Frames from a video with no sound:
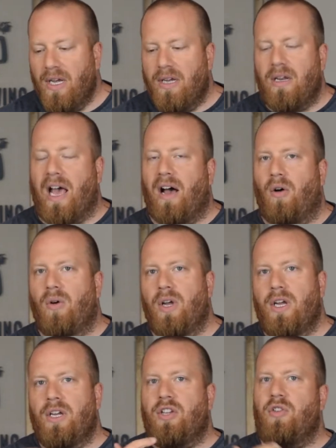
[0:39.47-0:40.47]
Now,
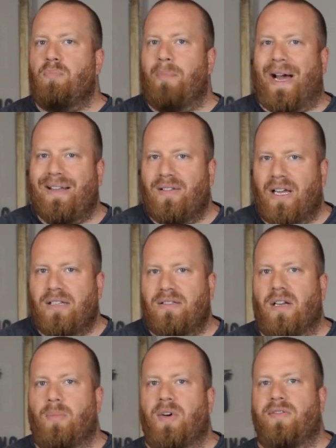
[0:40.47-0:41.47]
you might like
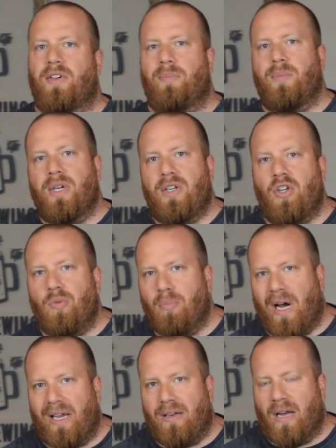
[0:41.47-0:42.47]
some of them, you
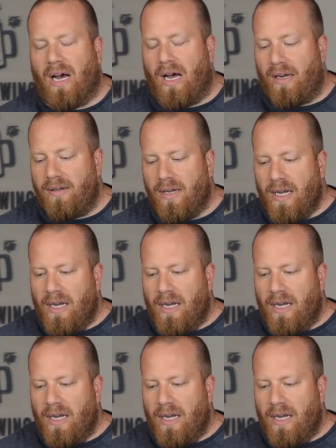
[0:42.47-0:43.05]
might not.